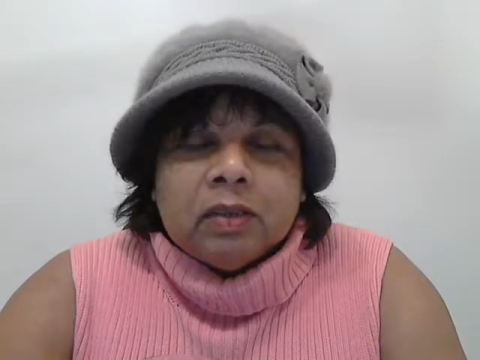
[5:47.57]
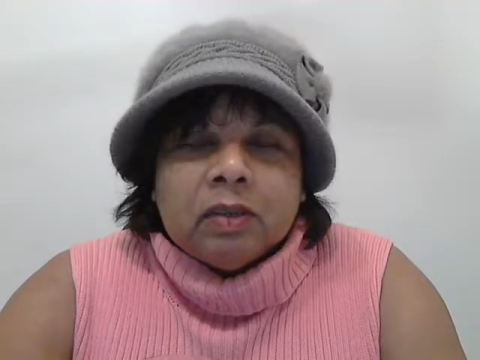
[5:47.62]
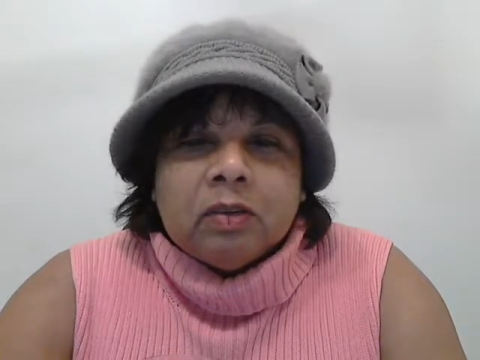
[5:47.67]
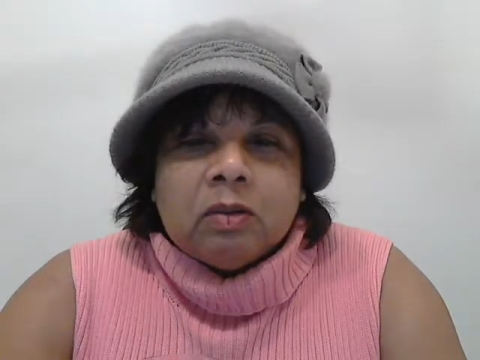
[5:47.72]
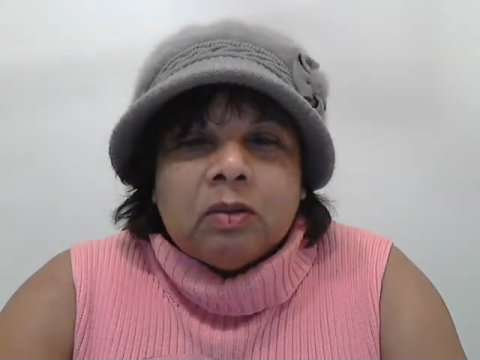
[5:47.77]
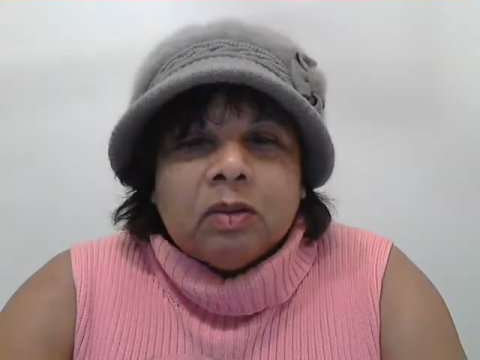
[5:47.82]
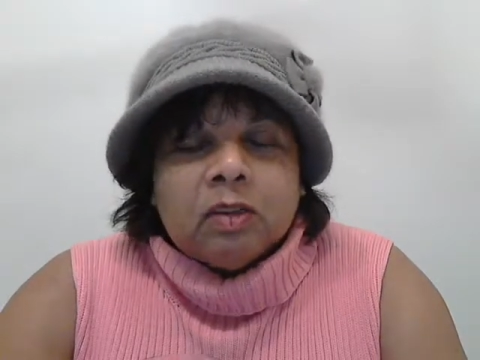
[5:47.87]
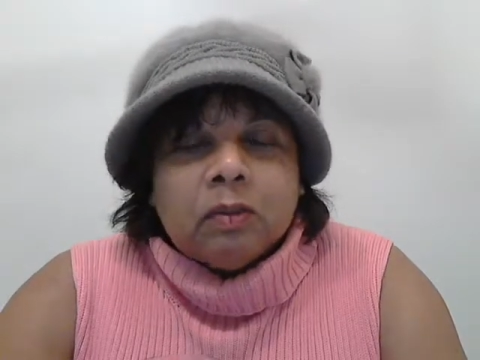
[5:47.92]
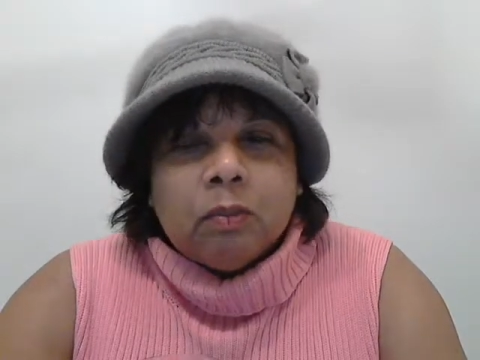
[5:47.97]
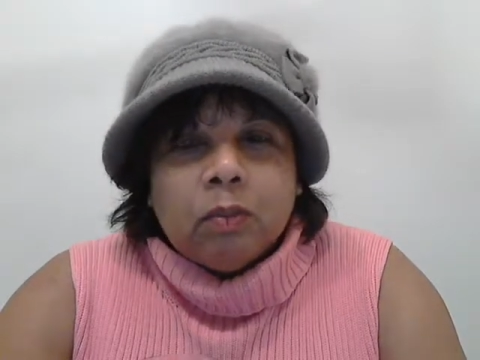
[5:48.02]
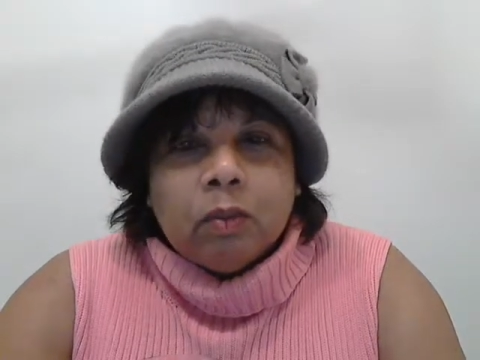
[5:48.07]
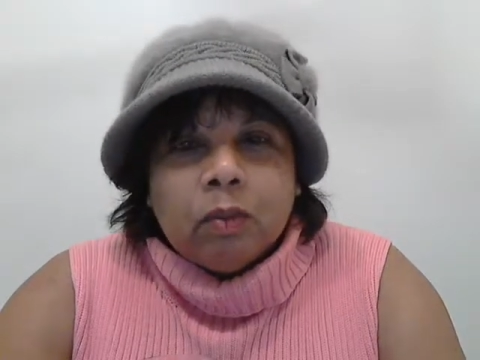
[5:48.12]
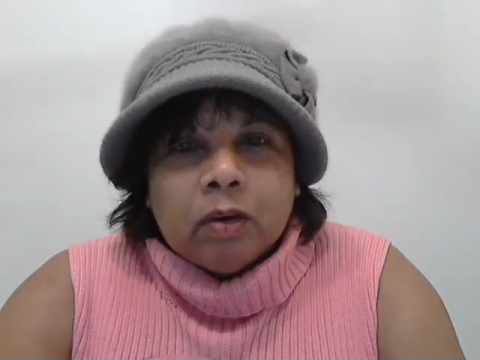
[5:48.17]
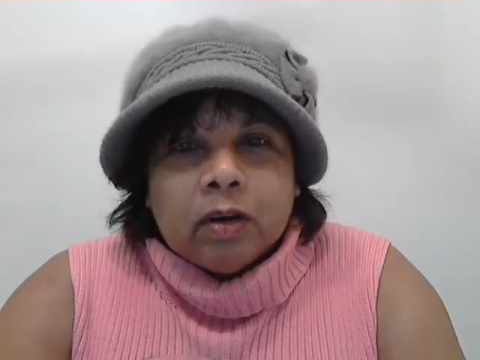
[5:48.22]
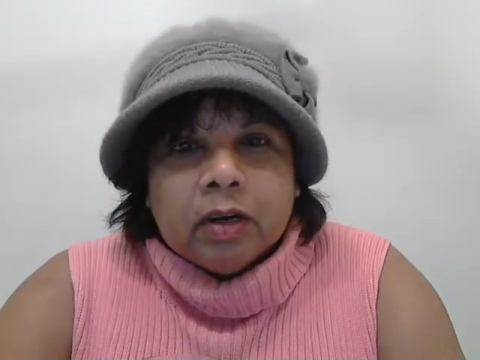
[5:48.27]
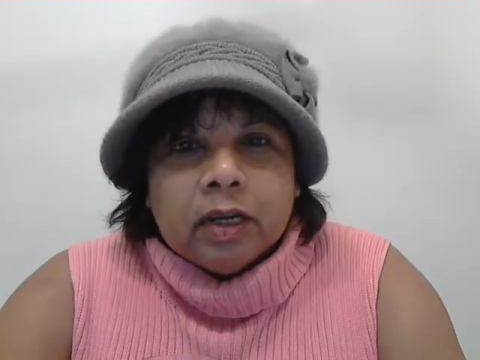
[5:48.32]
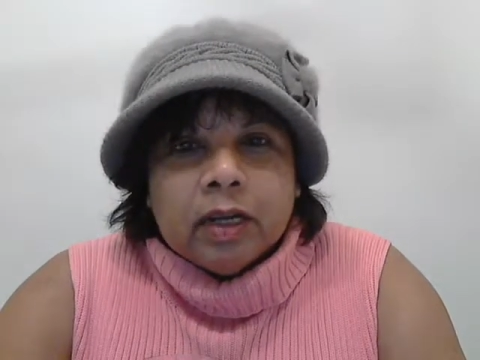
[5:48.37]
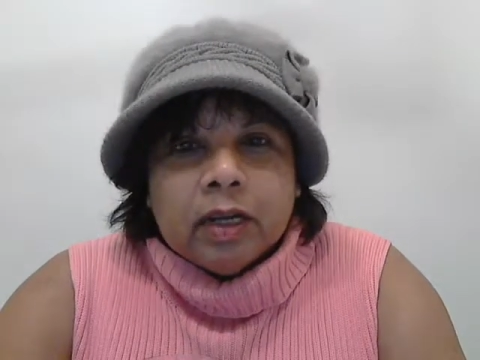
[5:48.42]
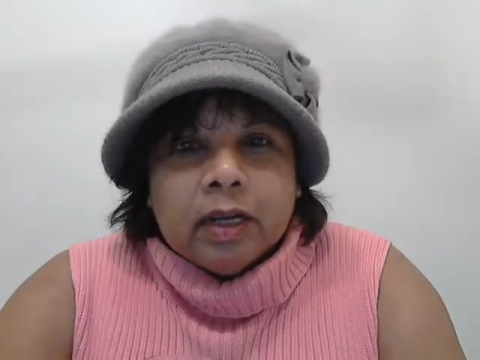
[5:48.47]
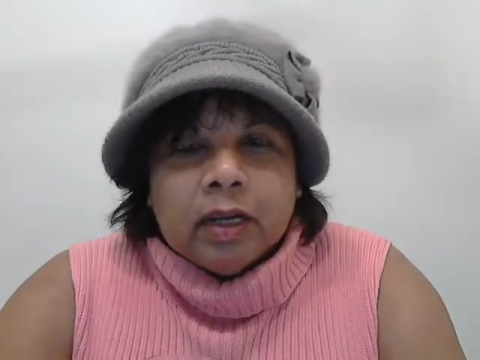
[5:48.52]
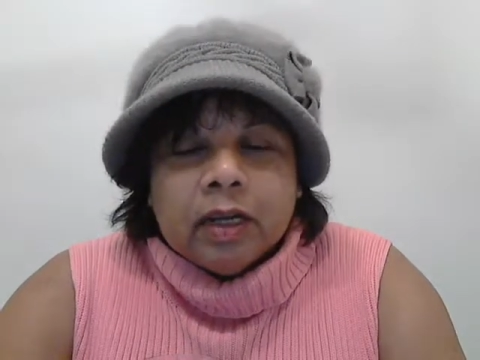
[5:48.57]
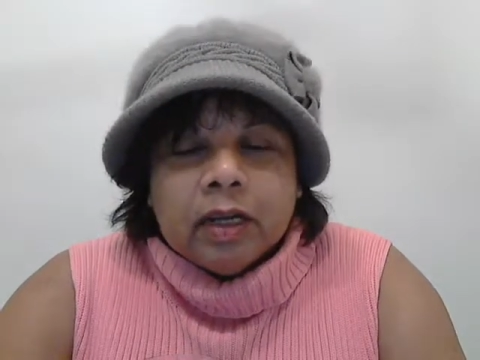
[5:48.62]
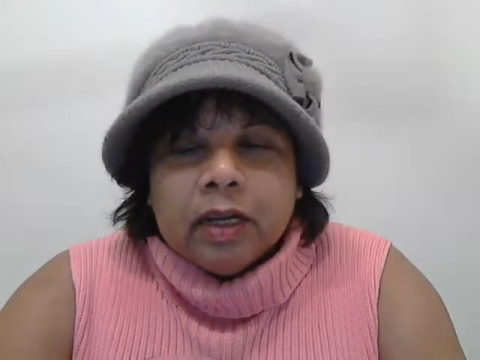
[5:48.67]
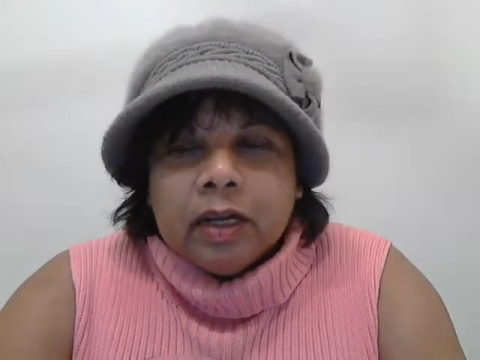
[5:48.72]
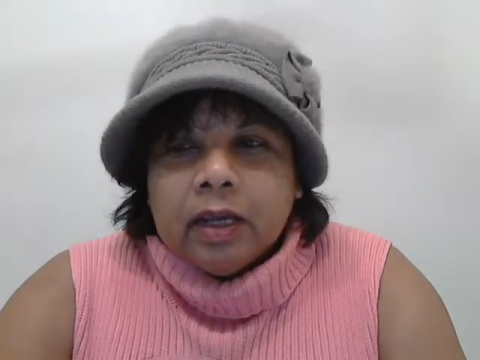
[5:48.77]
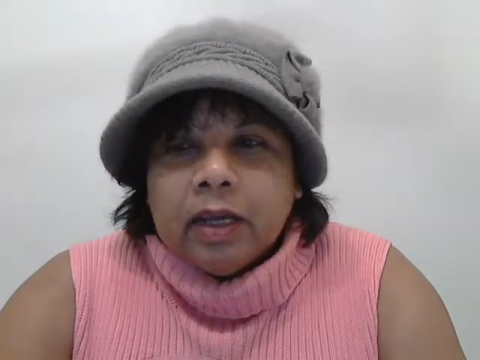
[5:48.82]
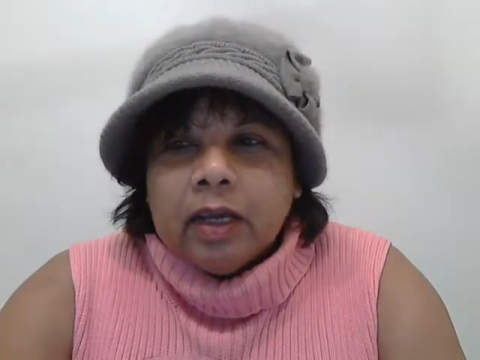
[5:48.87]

it's almost boring,